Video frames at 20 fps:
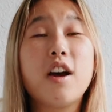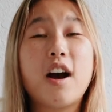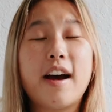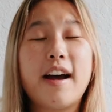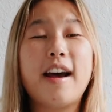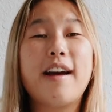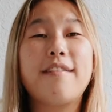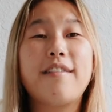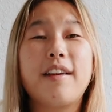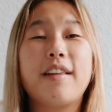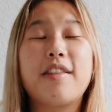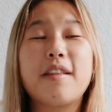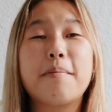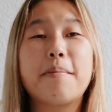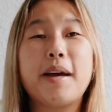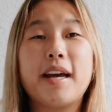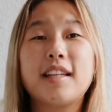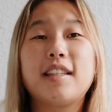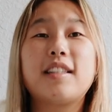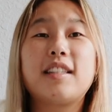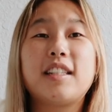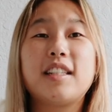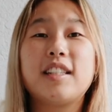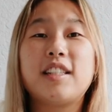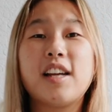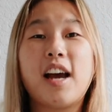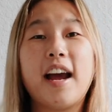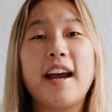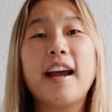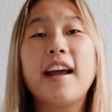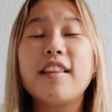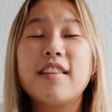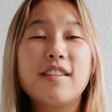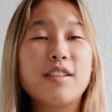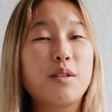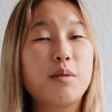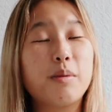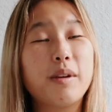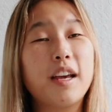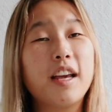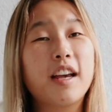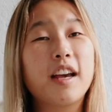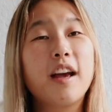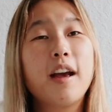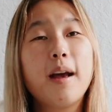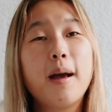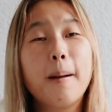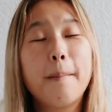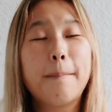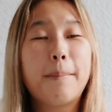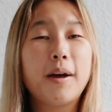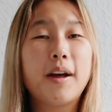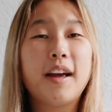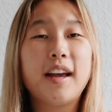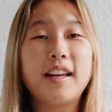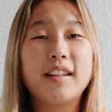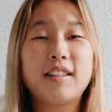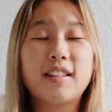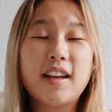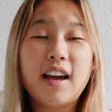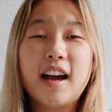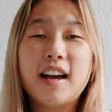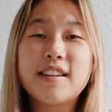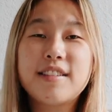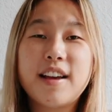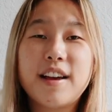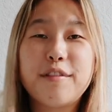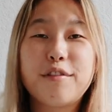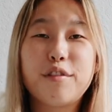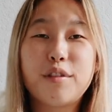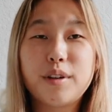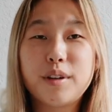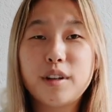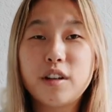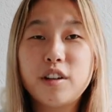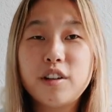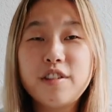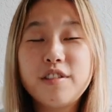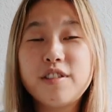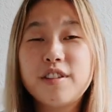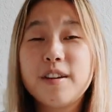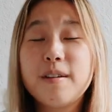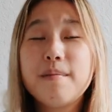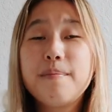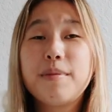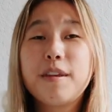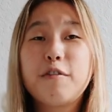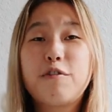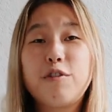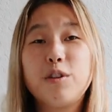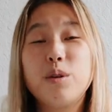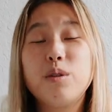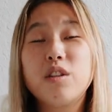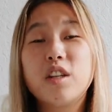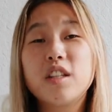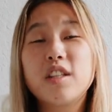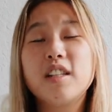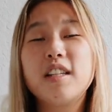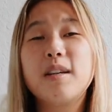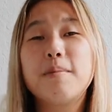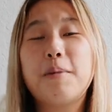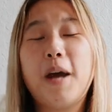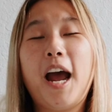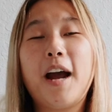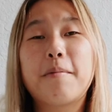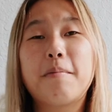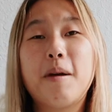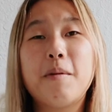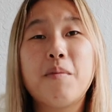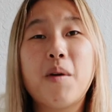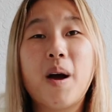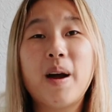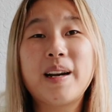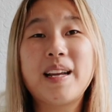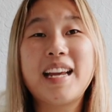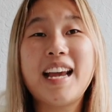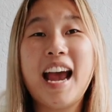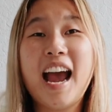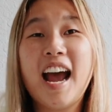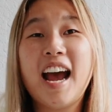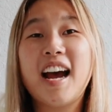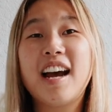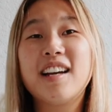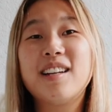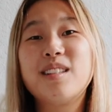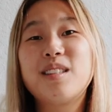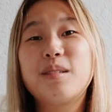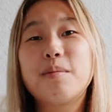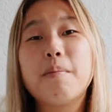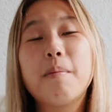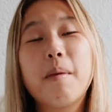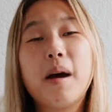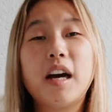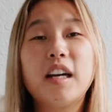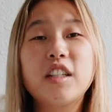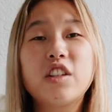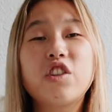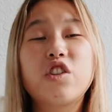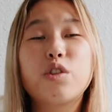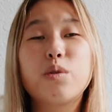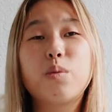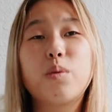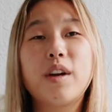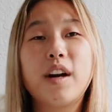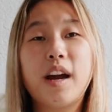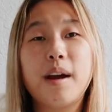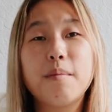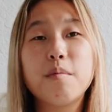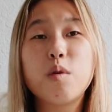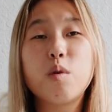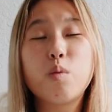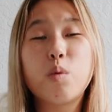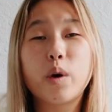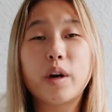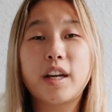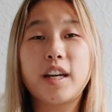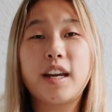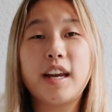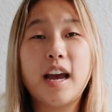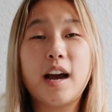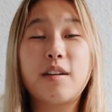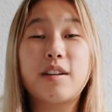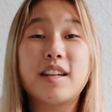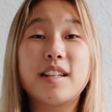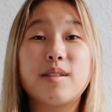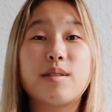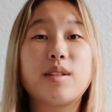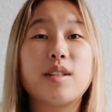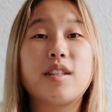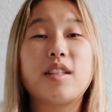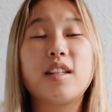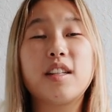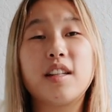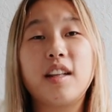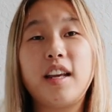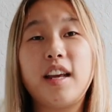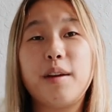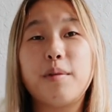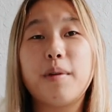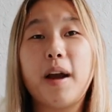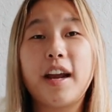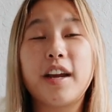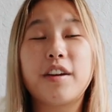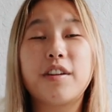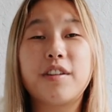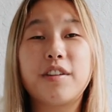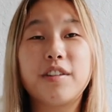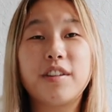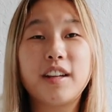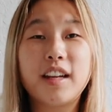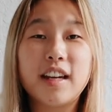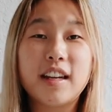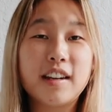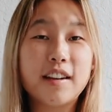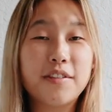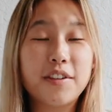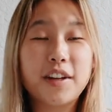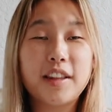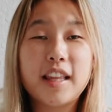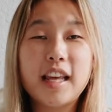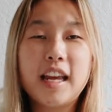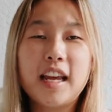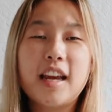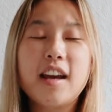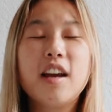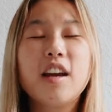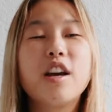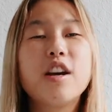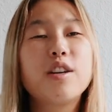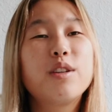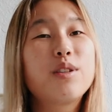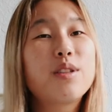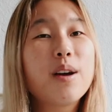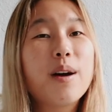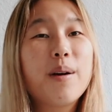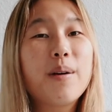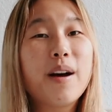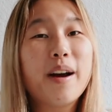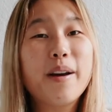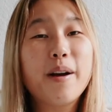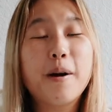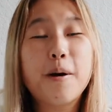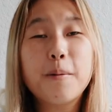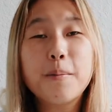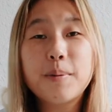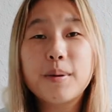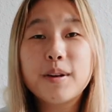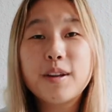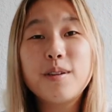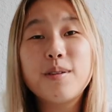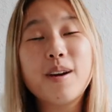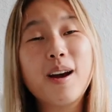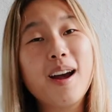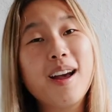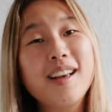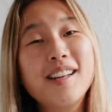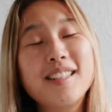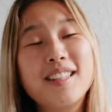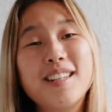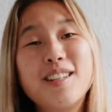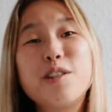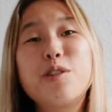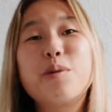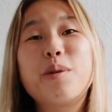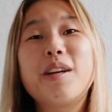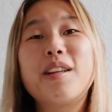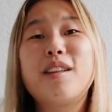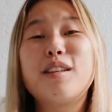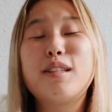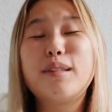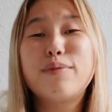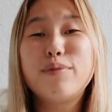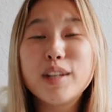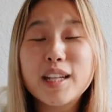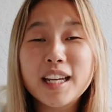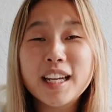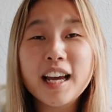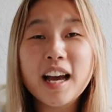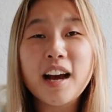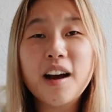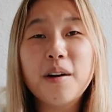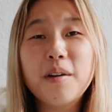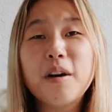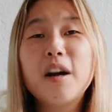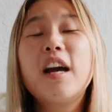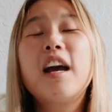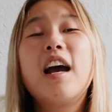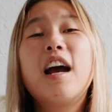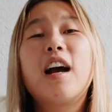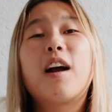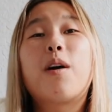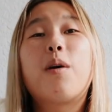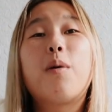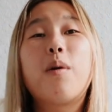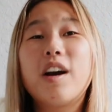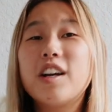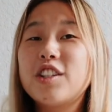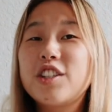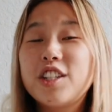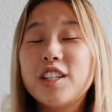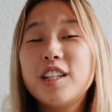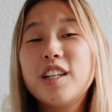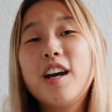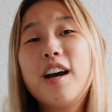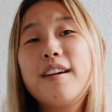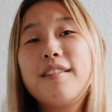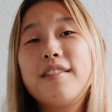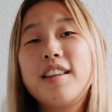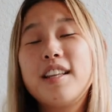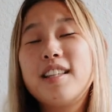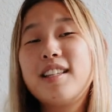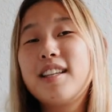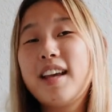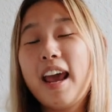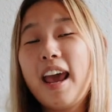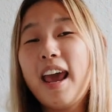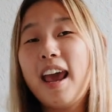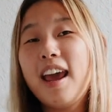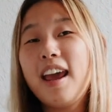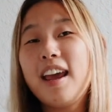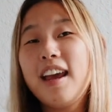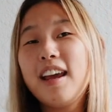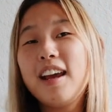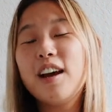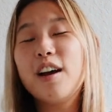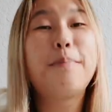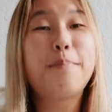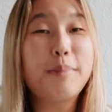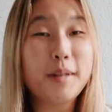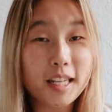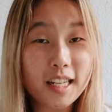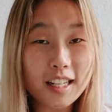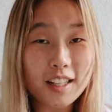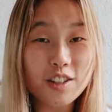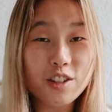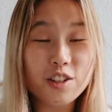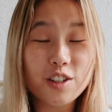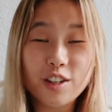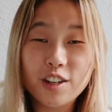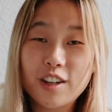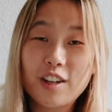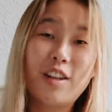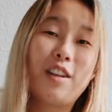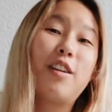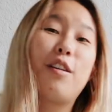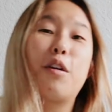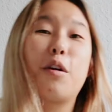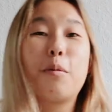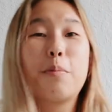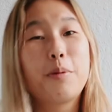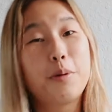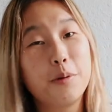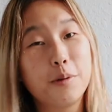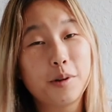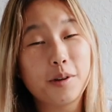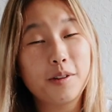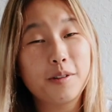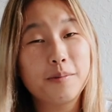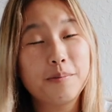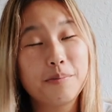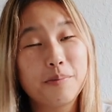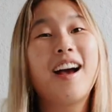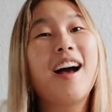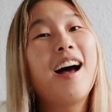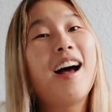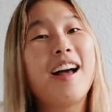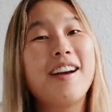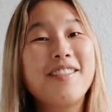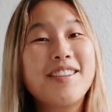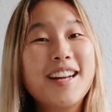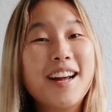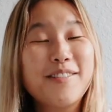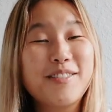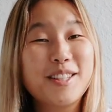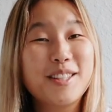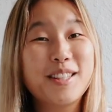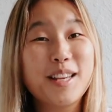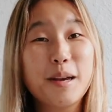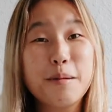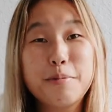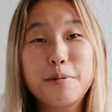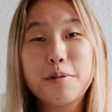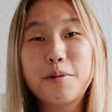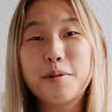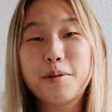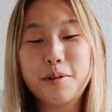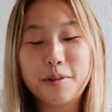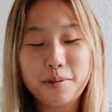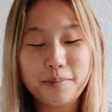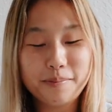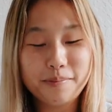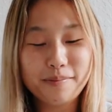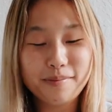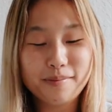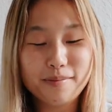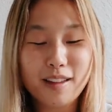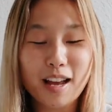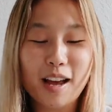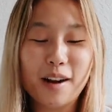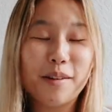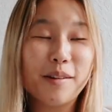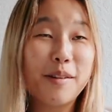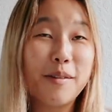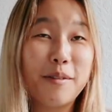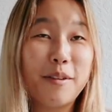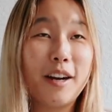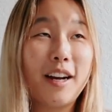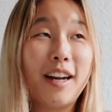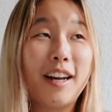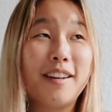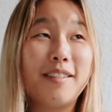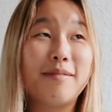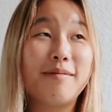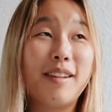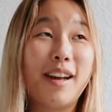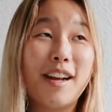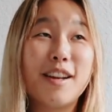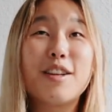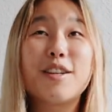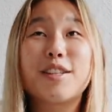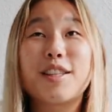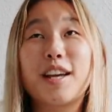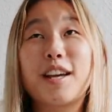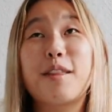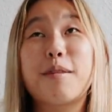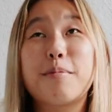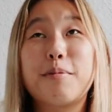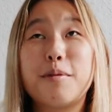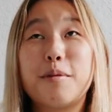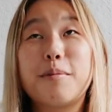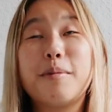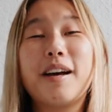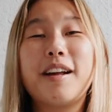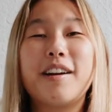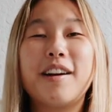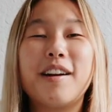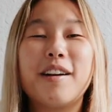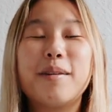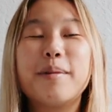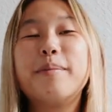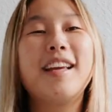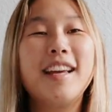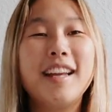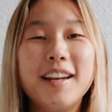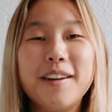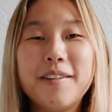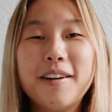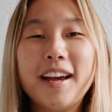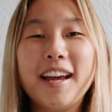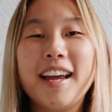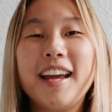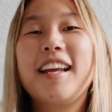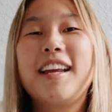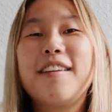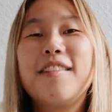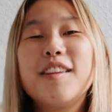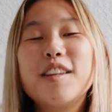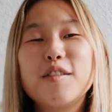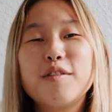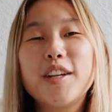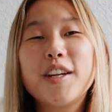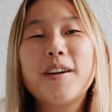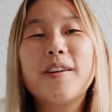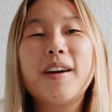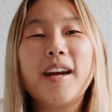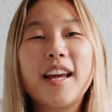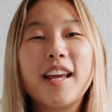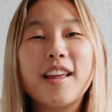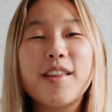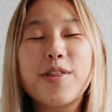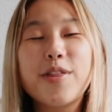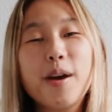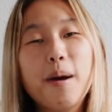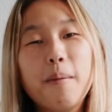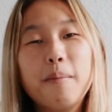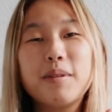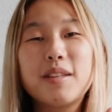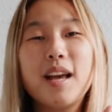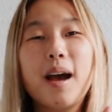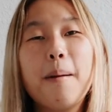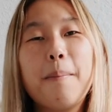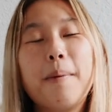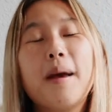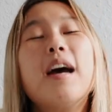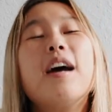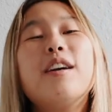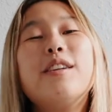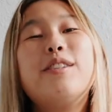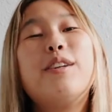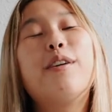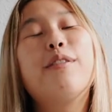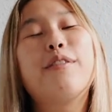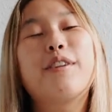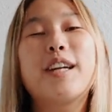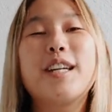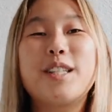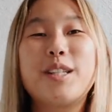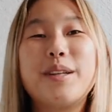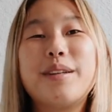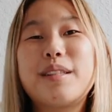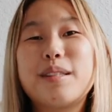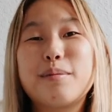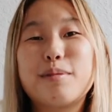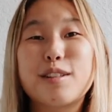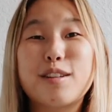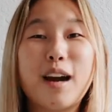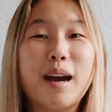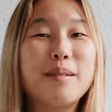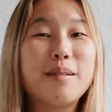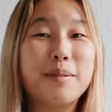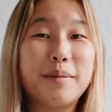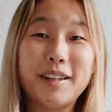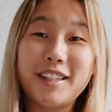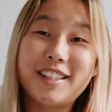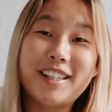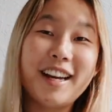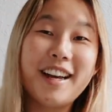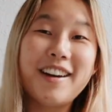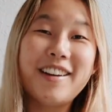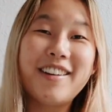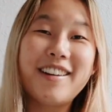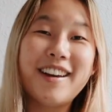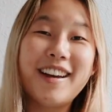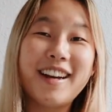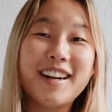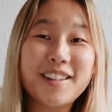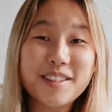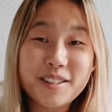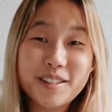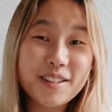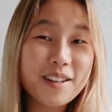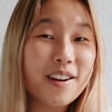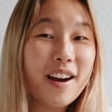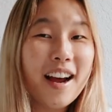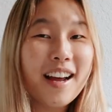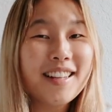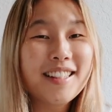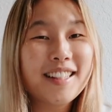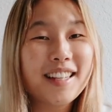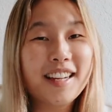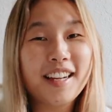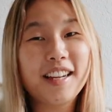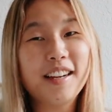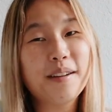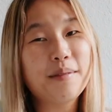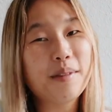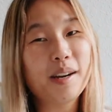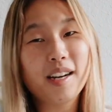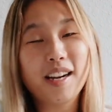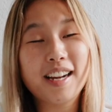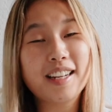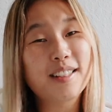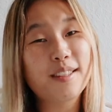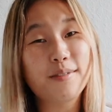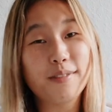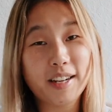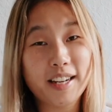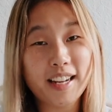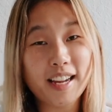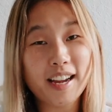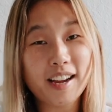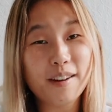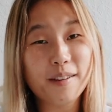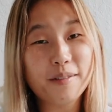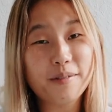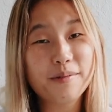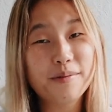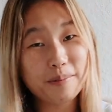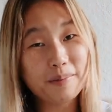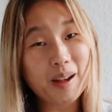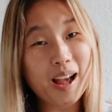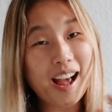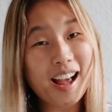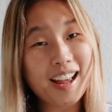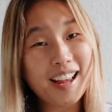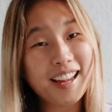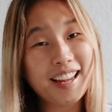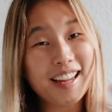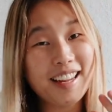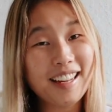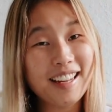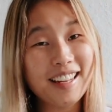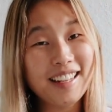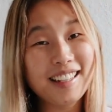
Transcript: not having the best diet this week. But as I've learned, food doesn't impact my body as much when I'm working out consistently, regularly, and everything. So I hope you guys enjoyed this video. Question of the day, beach or pool? I would have to say pool. I don't know why, I just like the pool better. Anyway, give this video a thumbs up. Don't forget to subscribe to my channel, and I'll see you guys in my next video. Bye.